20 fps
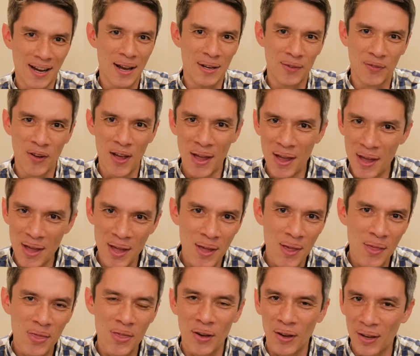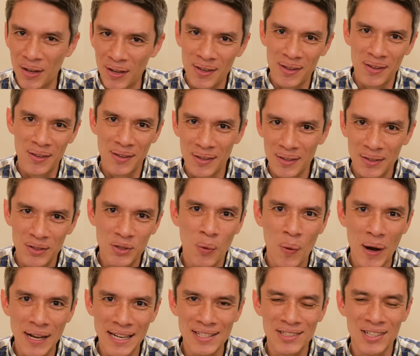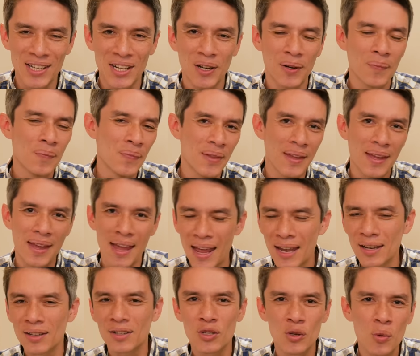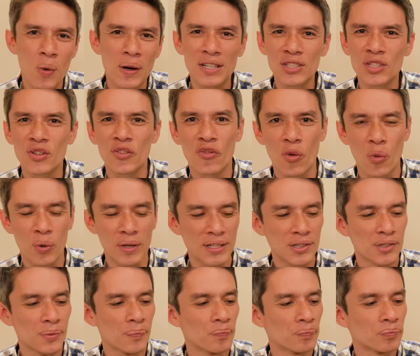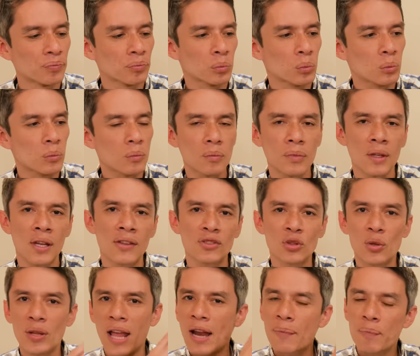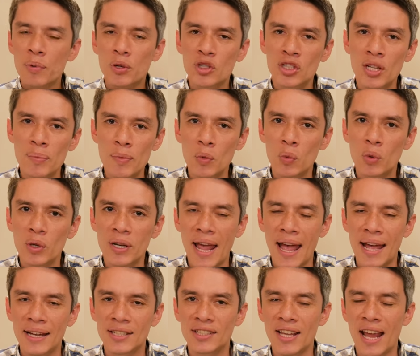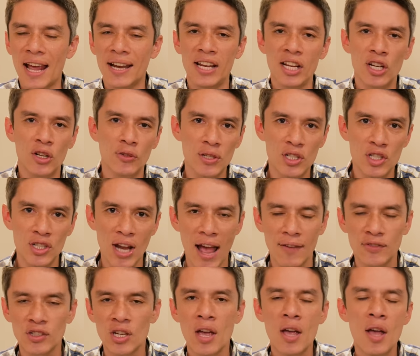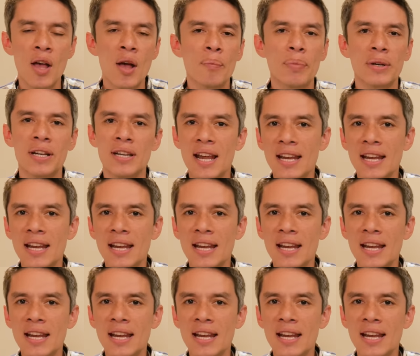kind of the 20s here and 20s to 40s. So they had persimmon wood heads, they had hickory shafts, but in